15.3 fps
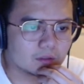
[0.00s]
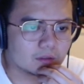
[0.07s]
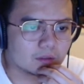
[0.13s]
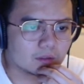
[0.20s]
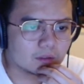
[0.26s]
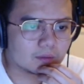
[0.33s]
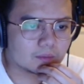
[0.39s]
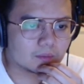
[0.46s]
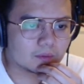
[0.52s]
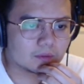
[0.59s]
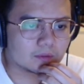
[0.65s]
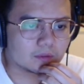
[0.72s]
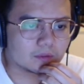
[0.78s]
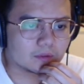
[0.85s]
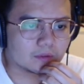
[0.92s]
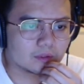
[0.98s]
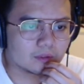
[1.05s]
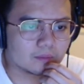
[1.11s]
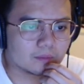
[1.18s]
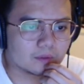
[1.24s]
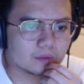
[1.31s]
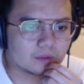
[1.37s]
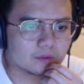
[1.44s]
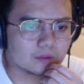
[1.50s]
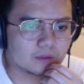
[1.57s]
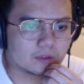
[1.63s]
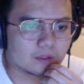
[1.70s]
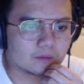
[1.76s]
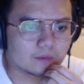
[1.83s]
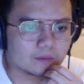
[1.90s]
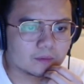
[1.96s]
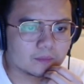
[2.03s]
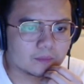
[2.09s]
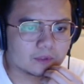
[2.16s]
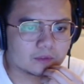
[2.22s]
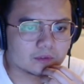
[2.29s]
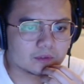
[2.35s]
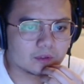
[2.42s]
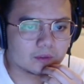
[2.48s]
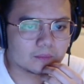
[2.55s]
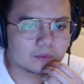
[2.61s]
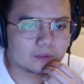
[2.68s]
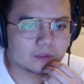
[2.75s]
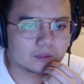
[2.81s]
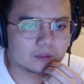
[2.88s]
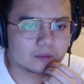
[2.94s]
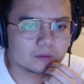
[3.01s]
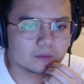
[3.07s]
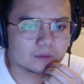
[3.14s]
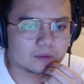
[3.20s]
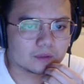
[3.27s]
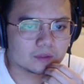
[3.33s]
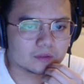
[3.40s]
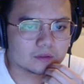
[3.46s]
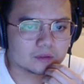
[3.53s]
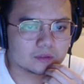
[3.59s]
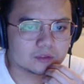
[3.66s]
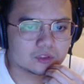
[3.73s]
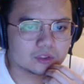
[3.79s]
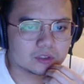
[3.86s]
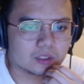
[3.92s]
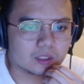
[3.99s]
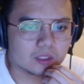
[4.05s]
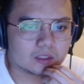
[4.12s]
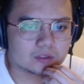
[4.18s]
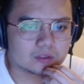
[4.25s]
dynamic way to grandmother dynamic web pages, commonly gateway CGI.